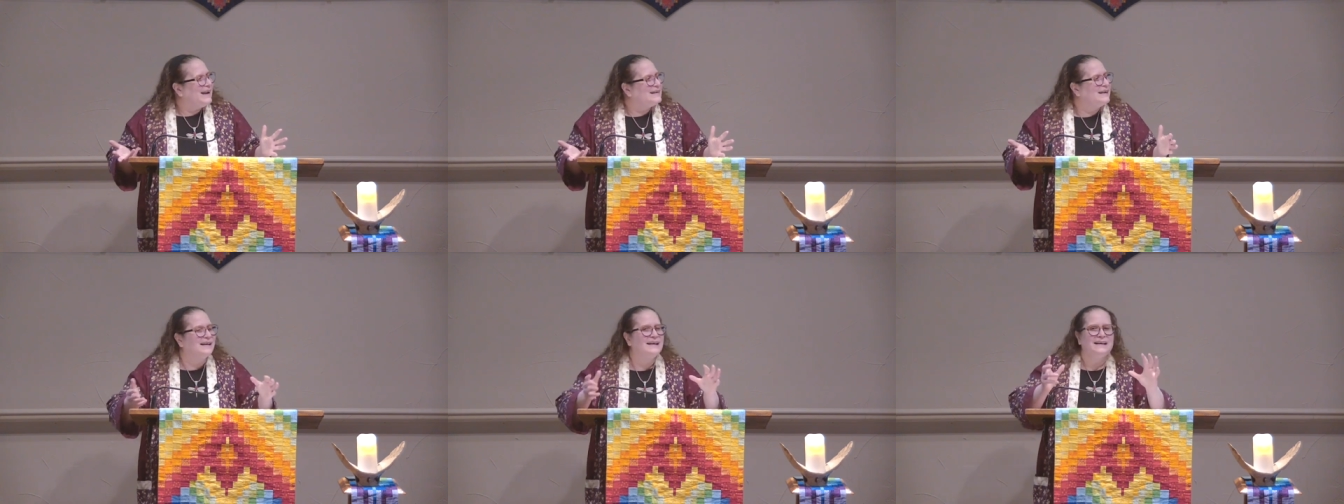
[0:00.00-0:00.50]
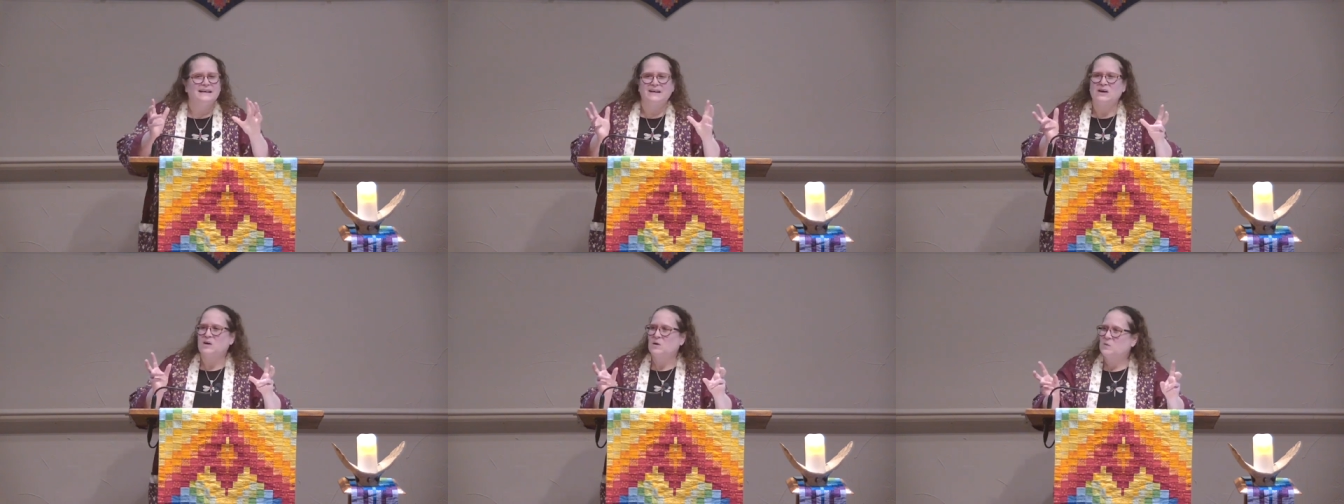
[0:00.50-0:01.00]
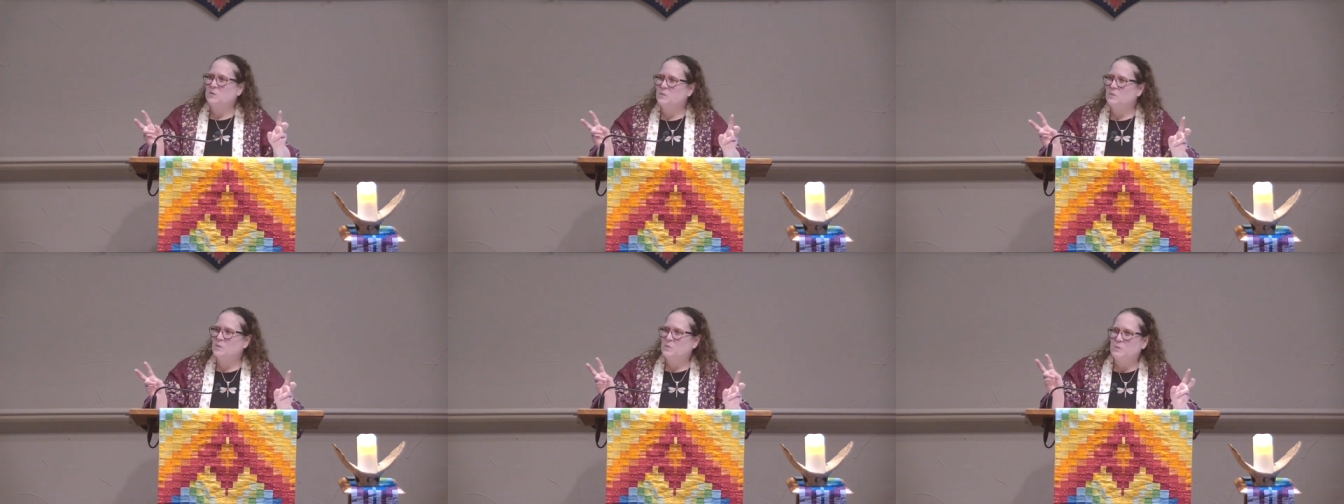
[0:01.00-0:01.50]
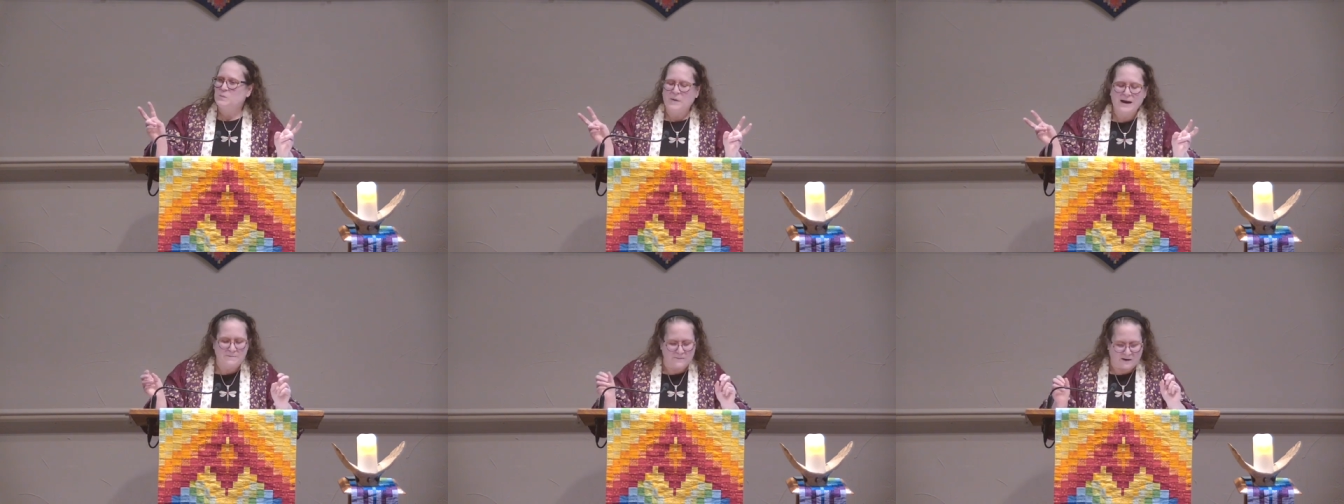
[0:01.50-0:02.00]
And in her
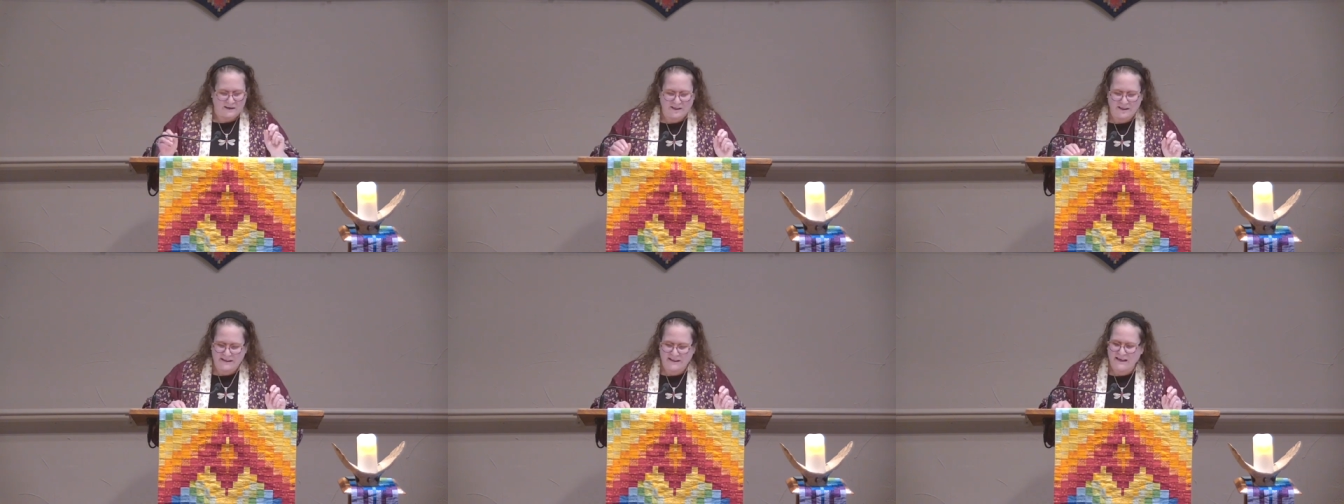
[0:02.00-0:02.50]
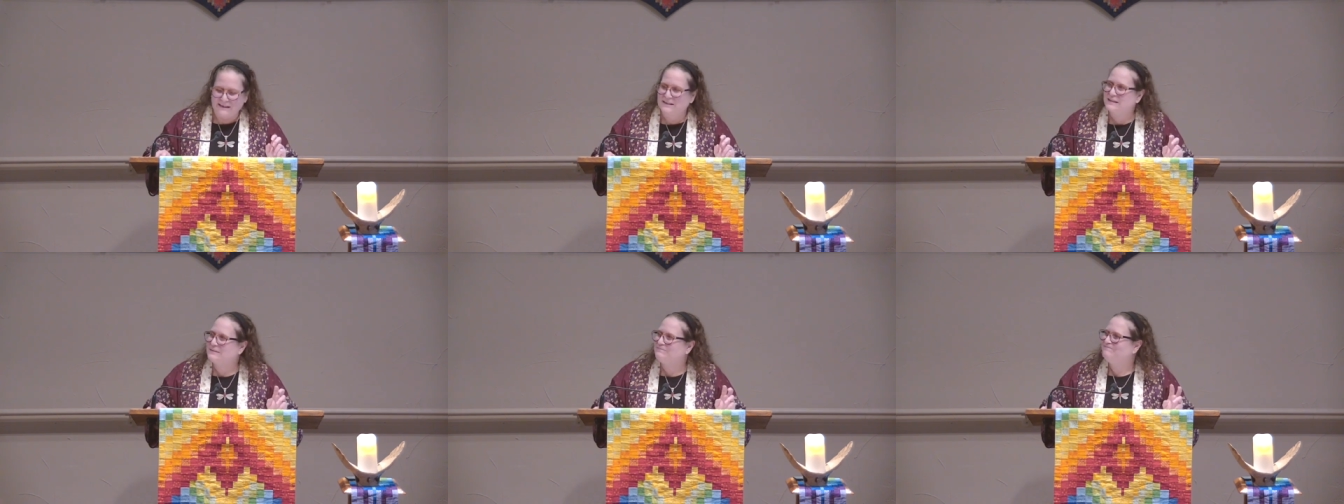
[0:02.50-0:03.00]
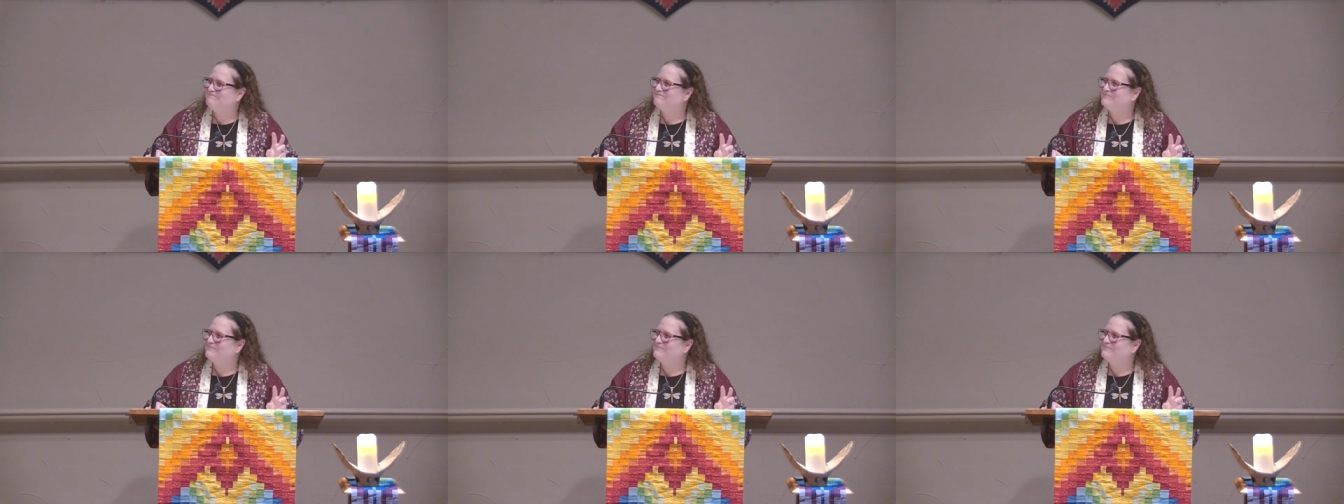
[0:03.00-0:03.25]
paper, she says,